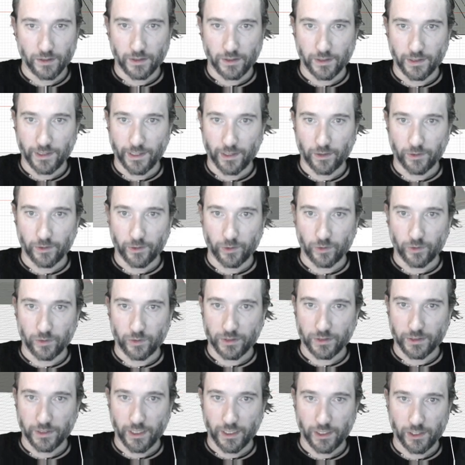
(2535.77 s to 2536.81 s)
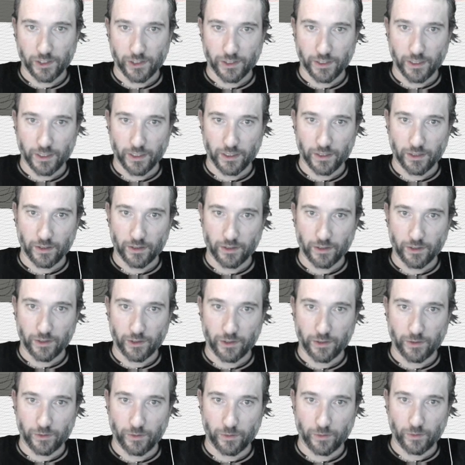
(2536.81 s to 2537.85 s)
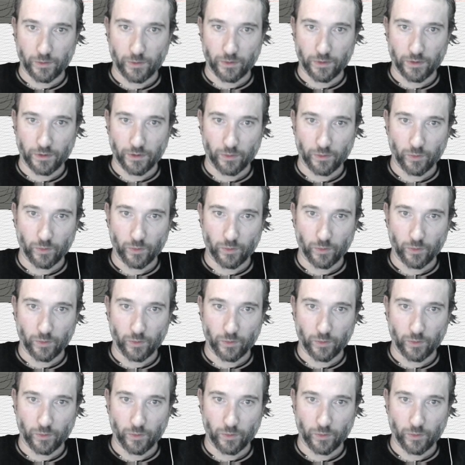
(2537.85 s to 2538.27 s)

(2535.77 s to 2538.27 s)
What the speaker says: Now that you're a sketch set, you